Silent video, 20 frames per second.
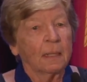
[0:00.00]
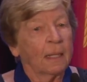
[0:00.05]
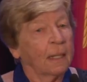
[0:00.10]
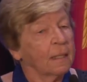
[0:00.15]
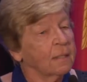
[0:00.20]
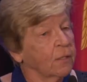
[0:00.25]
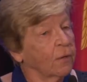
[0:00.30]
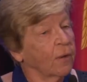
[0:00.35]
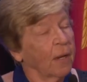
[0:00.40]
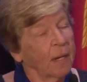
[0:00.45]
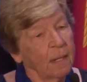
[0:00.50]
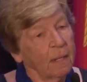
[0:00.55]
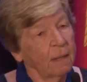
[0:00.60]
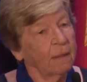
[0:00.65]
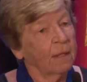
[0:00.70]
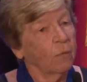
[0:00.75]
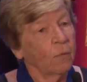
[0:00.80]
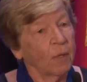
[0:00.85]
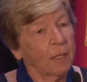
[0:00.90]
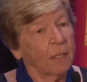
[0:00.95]
Is there
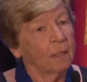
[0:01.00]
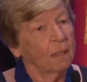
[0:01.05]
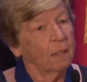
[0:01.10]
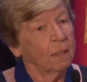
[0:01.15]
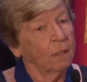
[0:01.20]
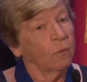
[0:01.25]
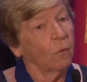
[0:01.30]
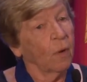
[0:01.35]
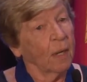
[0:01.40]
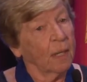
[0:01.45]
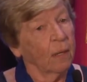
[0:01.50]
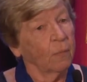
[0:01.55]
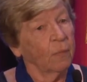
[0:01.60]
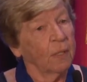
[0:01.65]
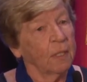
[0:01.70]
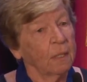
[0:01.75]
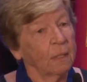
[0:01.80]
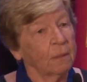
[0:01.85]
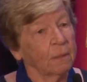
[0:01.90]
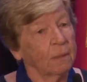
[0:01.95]
anything we can do? What can we
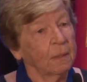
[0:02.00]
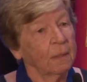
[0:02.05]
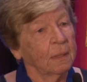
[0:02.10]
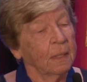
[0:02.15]
do?